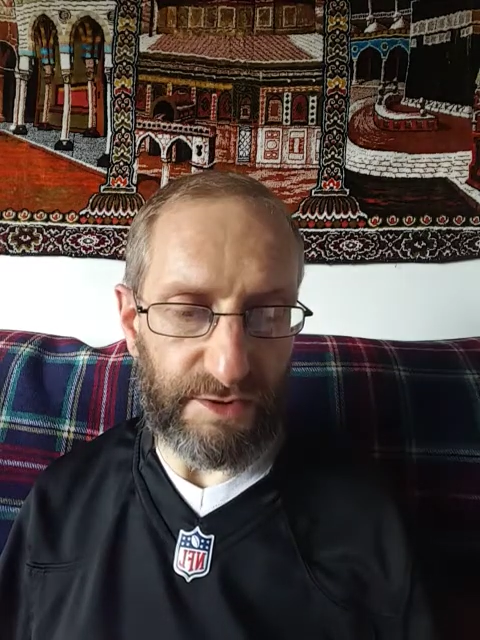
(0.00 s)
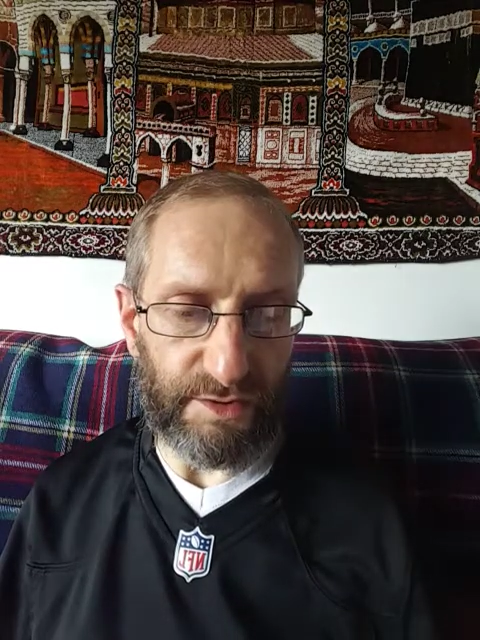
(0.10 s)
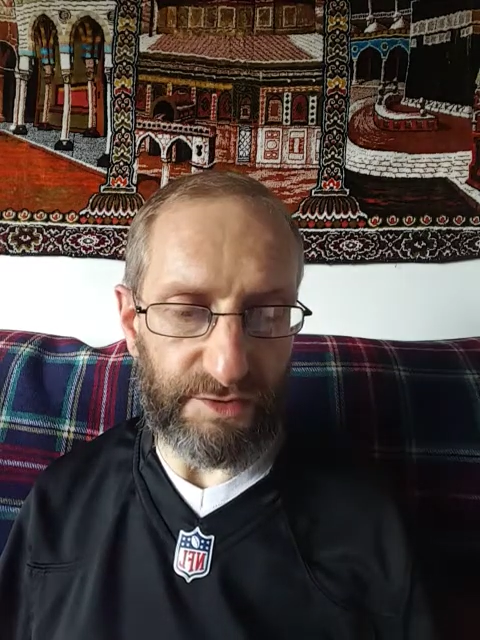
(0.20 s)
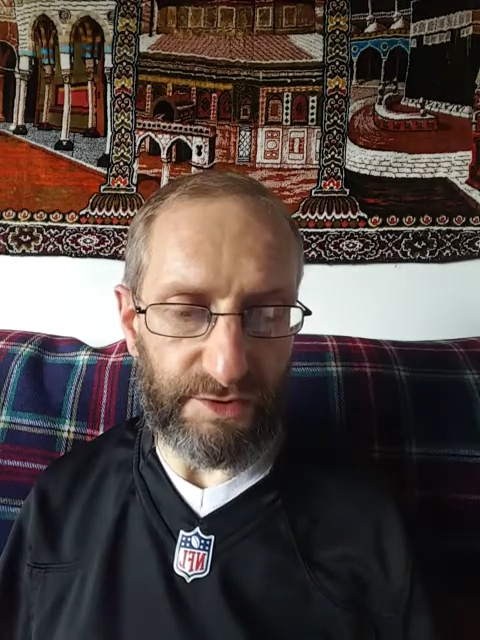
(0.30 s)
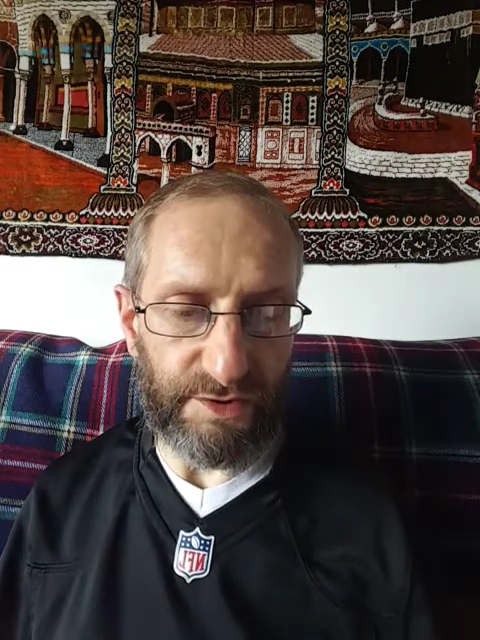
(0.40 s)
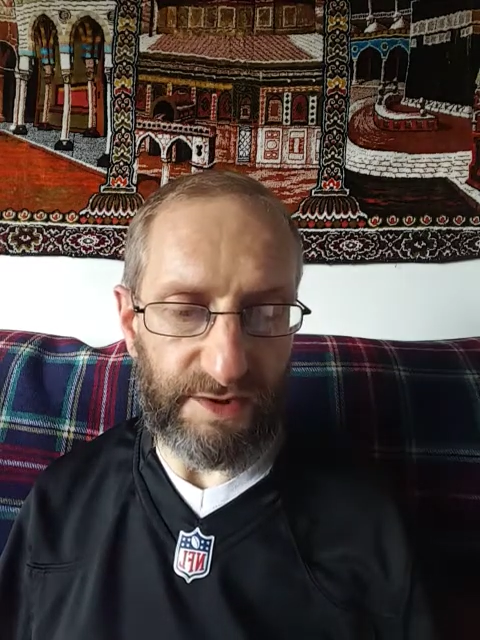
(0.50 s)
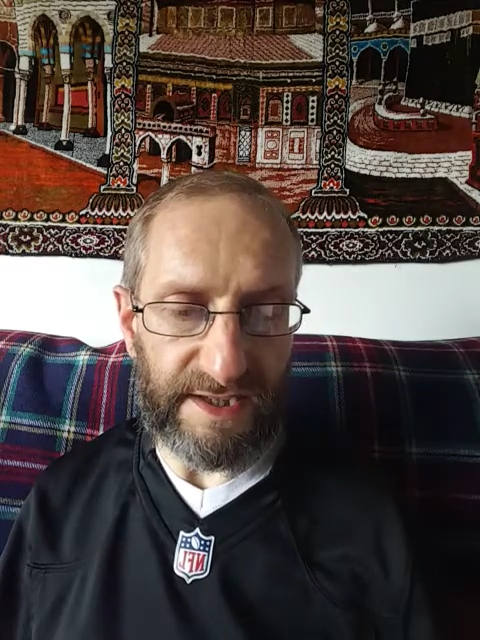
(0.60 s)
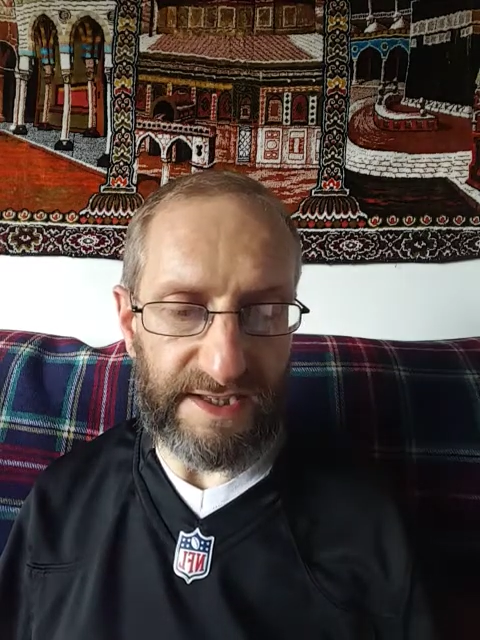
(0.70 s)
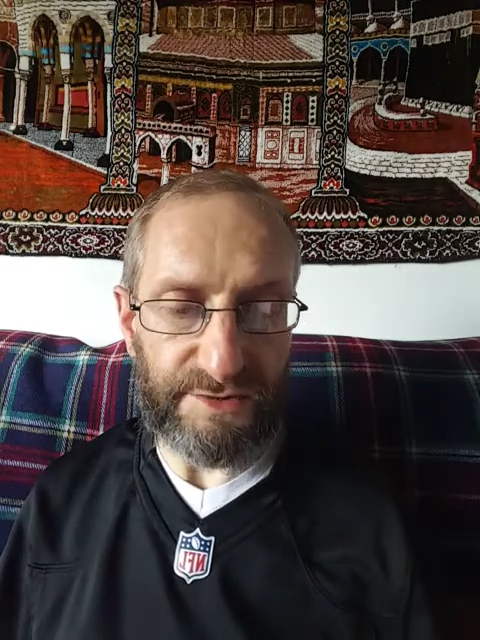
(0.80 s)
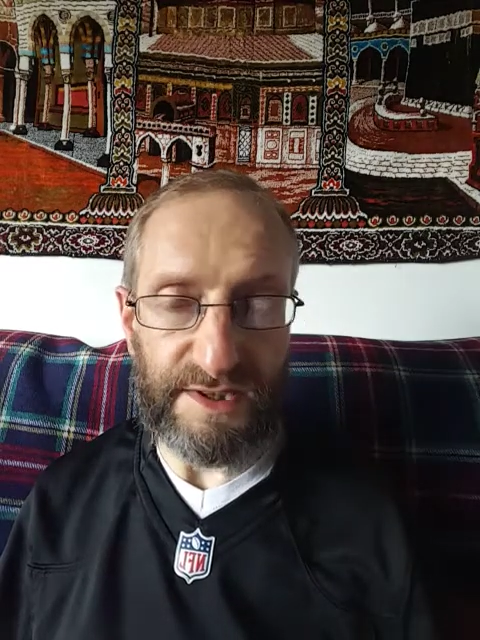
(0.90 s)
although
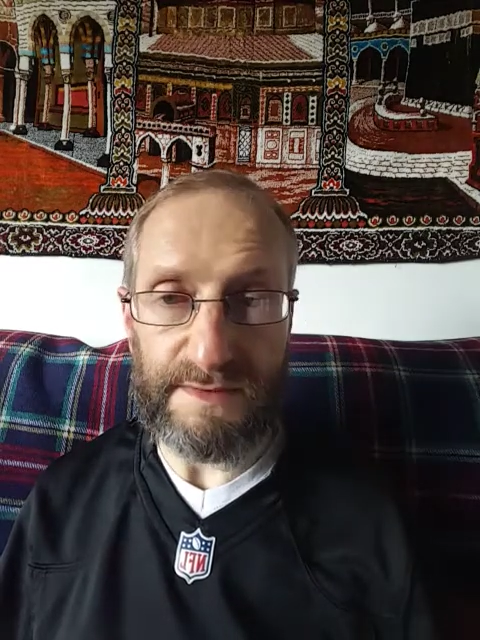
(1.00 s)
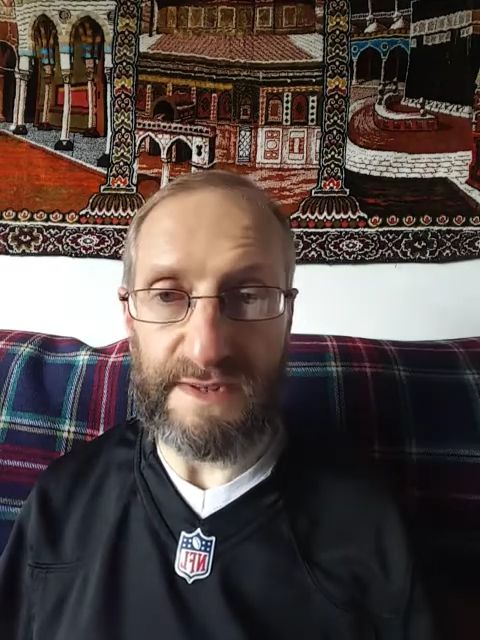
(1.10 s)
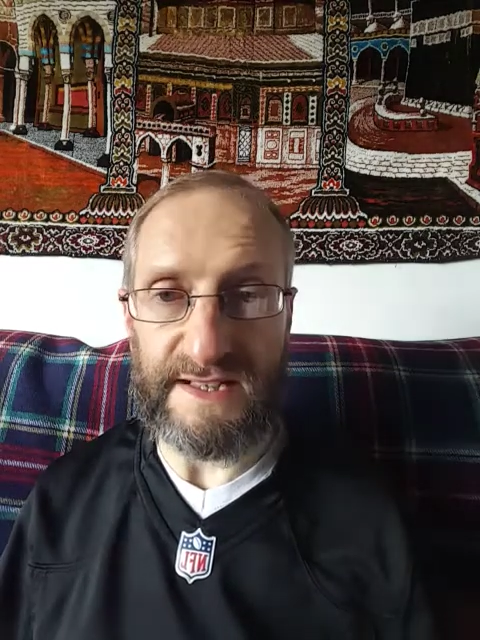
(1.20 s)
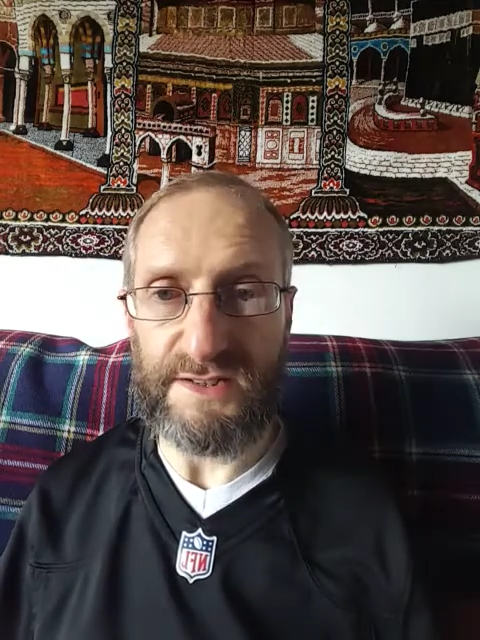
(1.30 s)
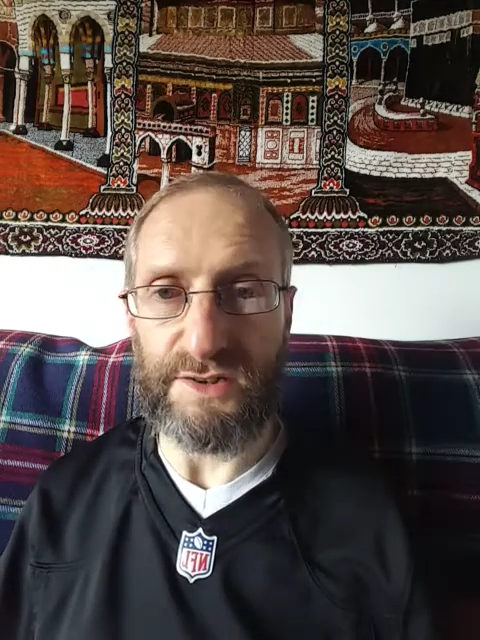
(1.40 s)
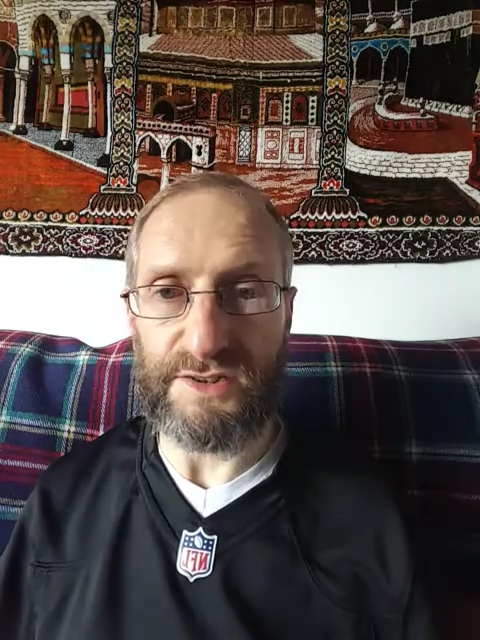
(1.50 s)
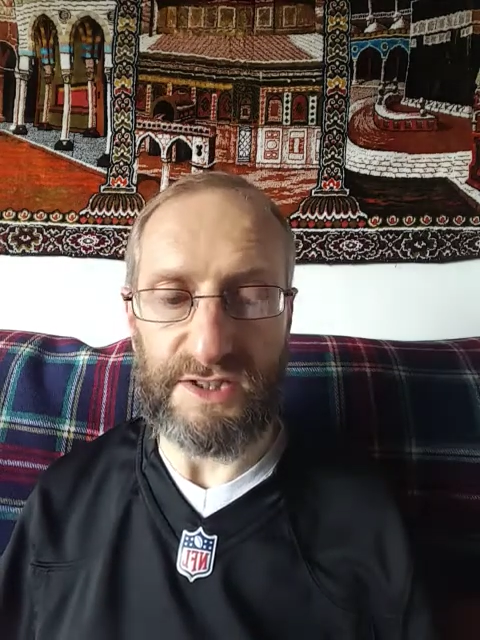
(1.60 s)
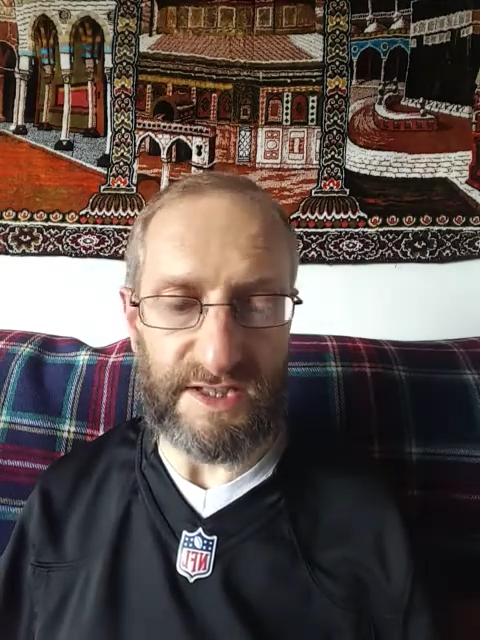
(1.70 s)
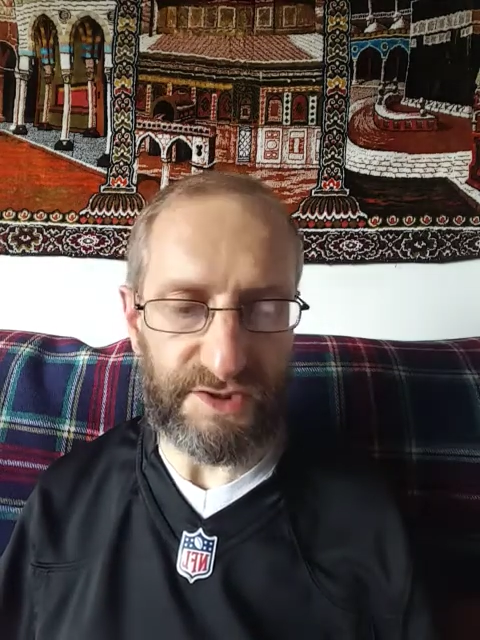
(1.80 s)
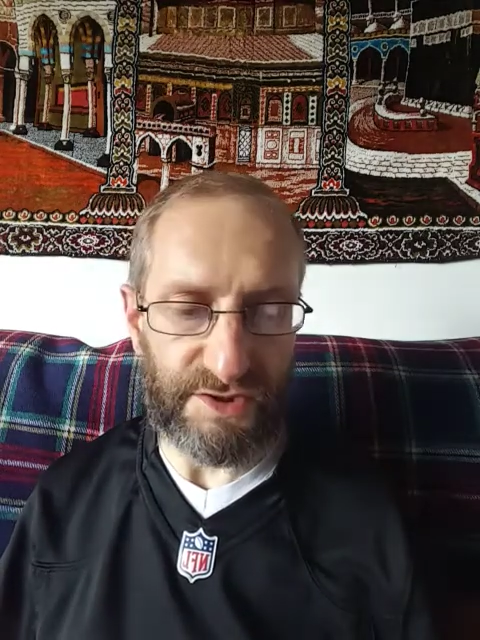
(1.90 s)
I trace my
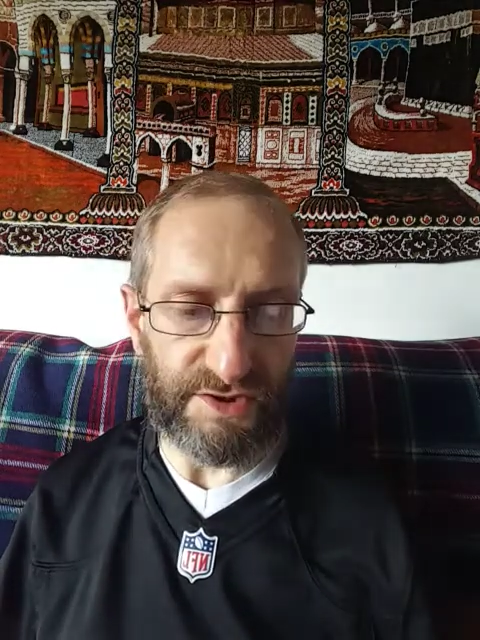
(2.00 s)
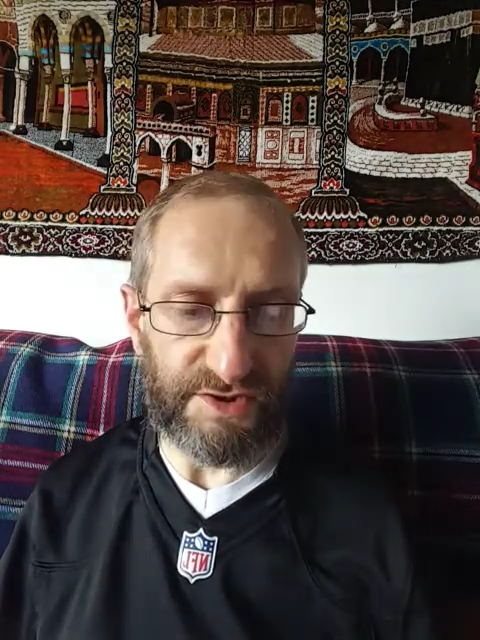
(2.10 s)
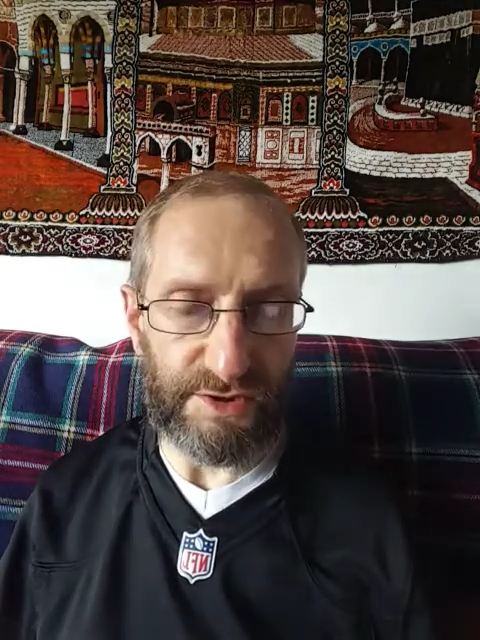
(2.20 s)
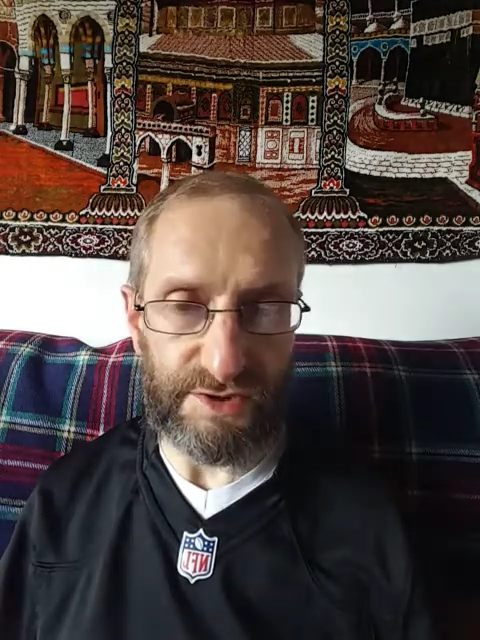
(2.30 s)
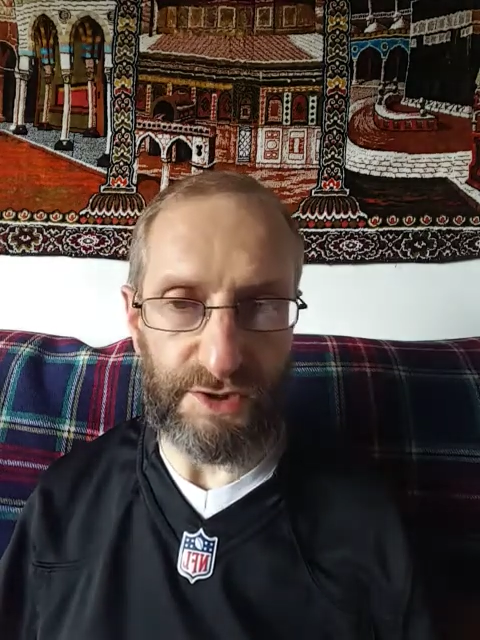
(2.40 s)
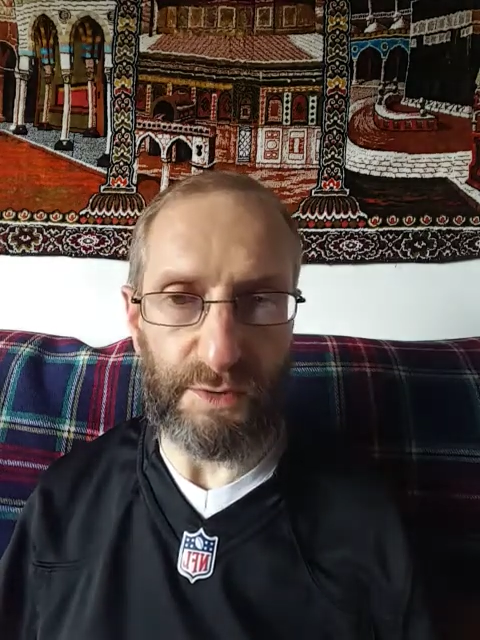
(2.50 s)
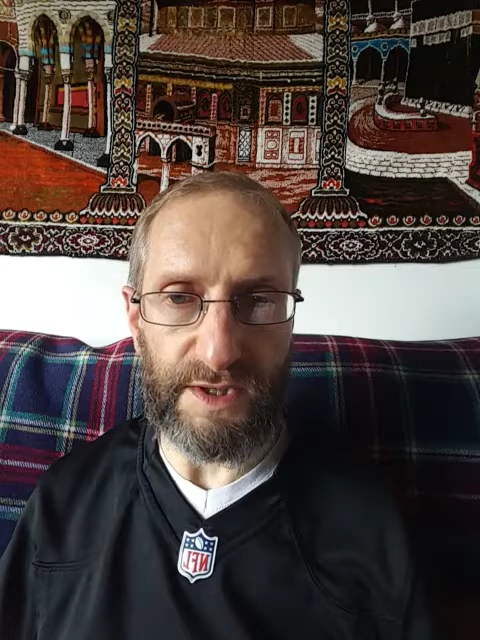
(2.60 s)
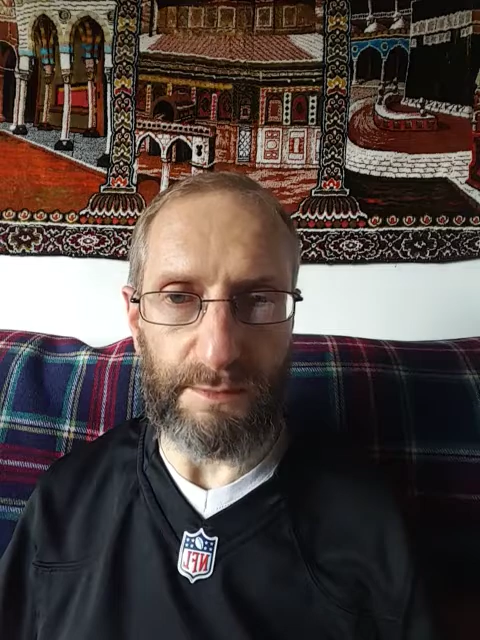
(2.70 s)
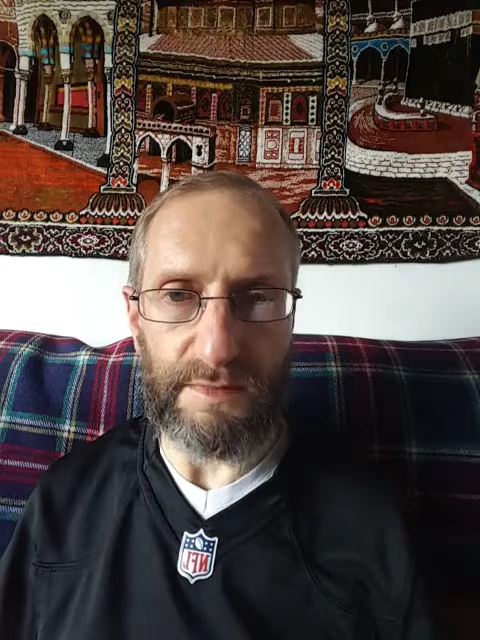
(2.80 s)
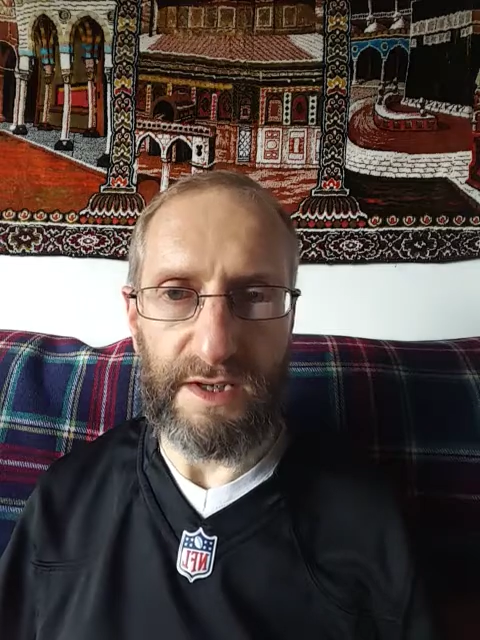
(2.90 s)
association to
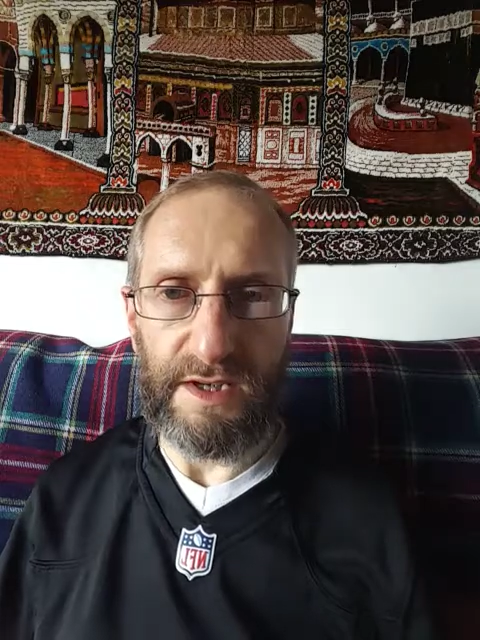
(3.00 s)
him."